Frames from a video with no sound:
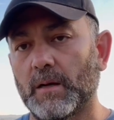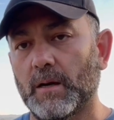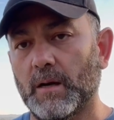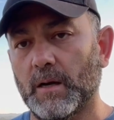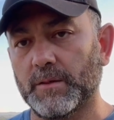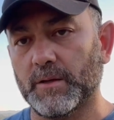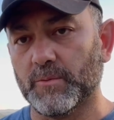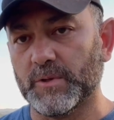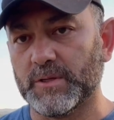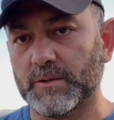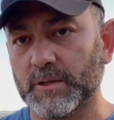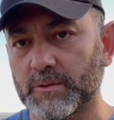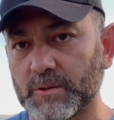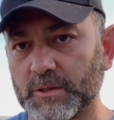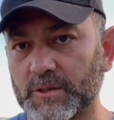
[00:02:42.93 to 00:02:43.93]
On the
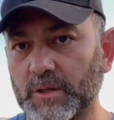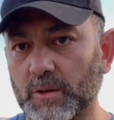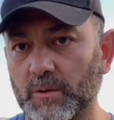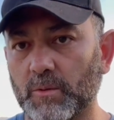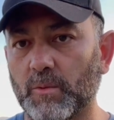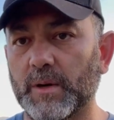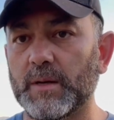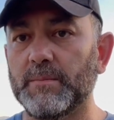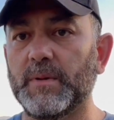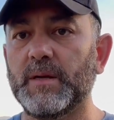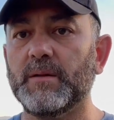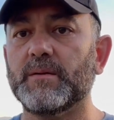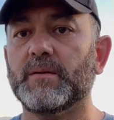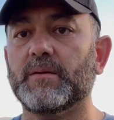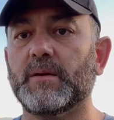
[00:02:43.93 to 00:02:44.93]
restricted zone, what it
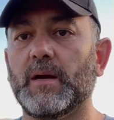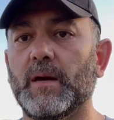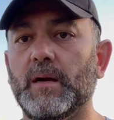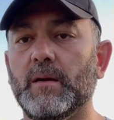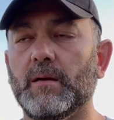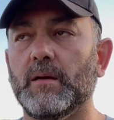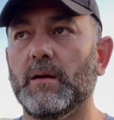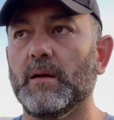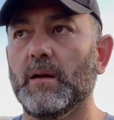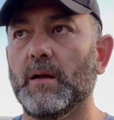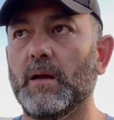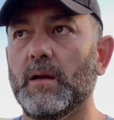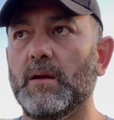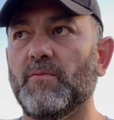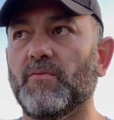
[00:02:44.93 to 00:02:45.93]
means is that
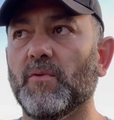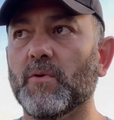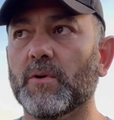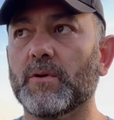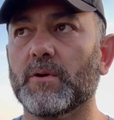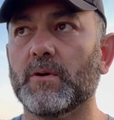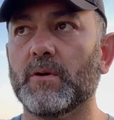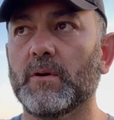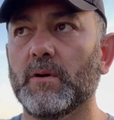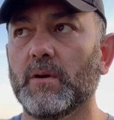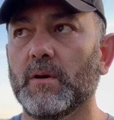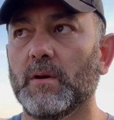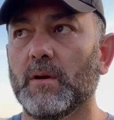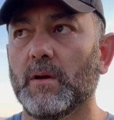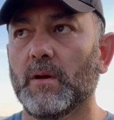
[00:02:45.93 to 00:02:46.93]
a foreigner
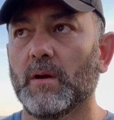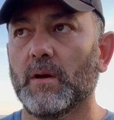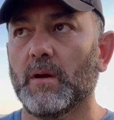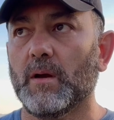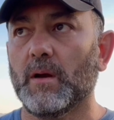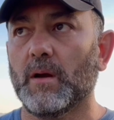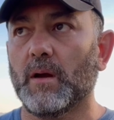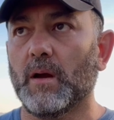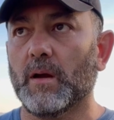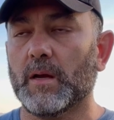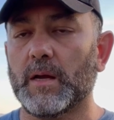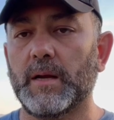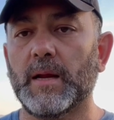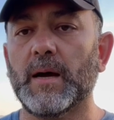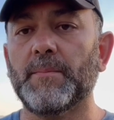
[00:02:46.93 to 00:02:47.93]

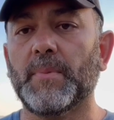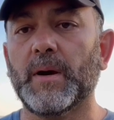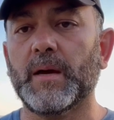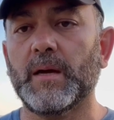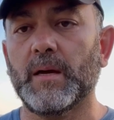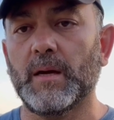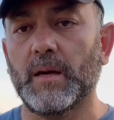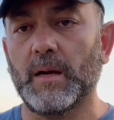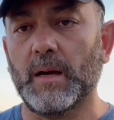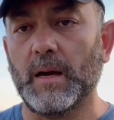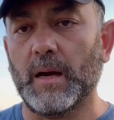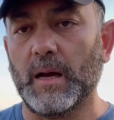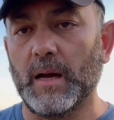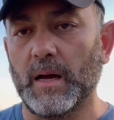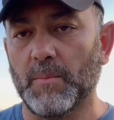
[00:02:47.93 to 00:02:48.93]
cannot buy
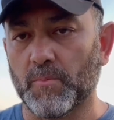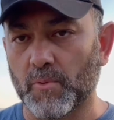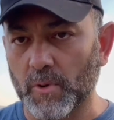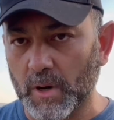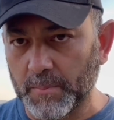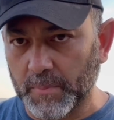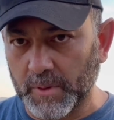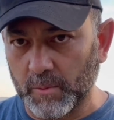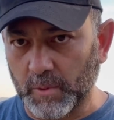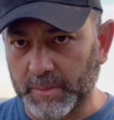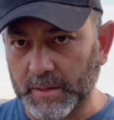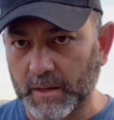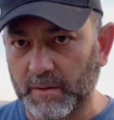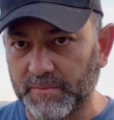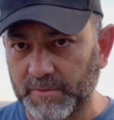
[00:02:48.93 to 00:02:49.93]
a property
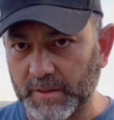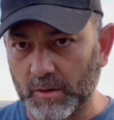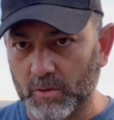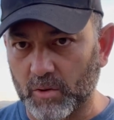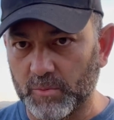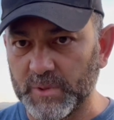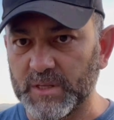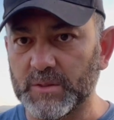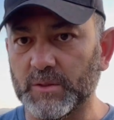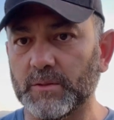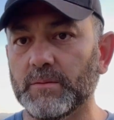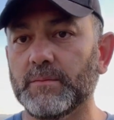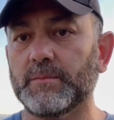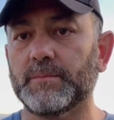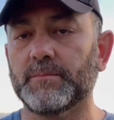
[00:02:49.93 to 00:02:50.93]
without a fideicomiso
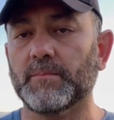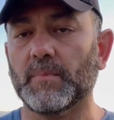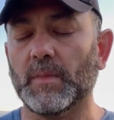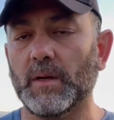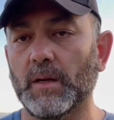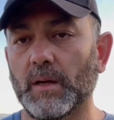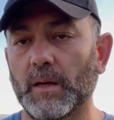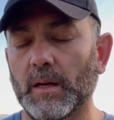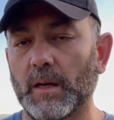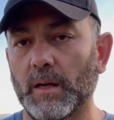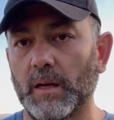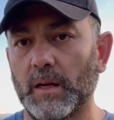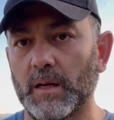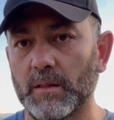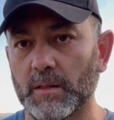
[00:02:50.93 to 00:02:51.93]

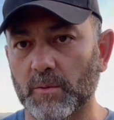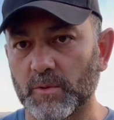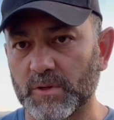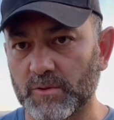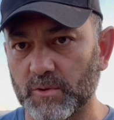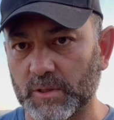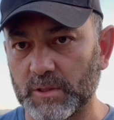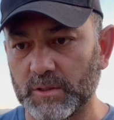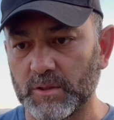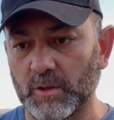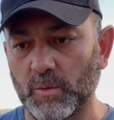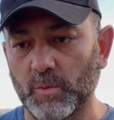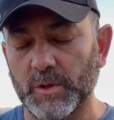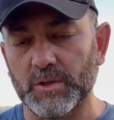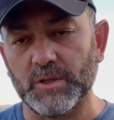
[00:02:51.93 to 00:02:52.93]
in the restricted
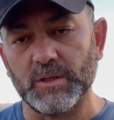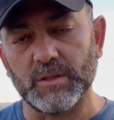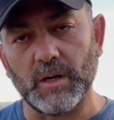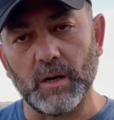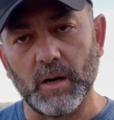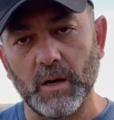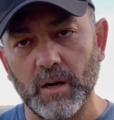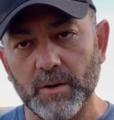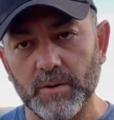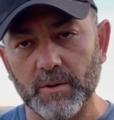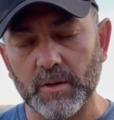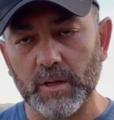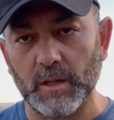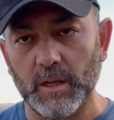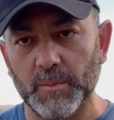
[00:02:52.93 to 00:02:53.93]
zone, which is
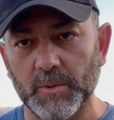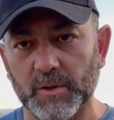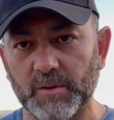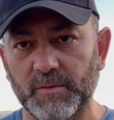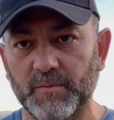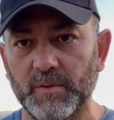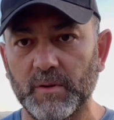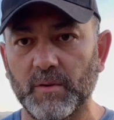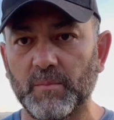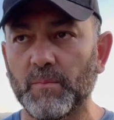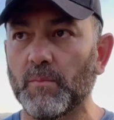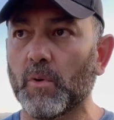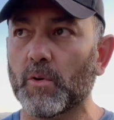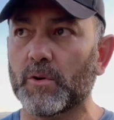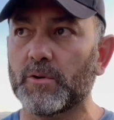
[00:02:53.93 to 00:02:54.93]
100 kilometers from the
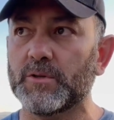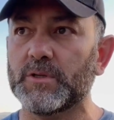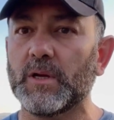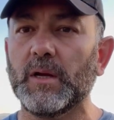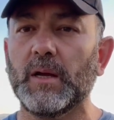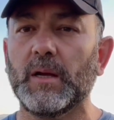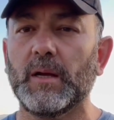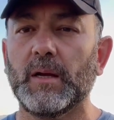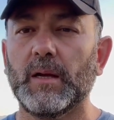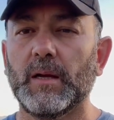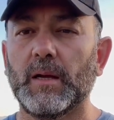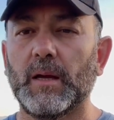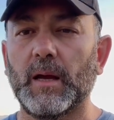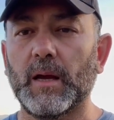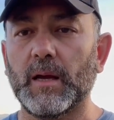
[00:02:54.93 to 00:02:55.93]
borders
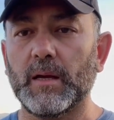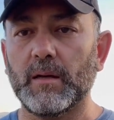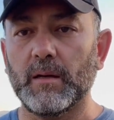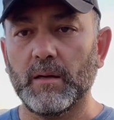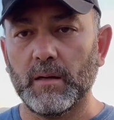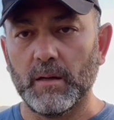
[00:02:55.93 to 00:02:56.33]
and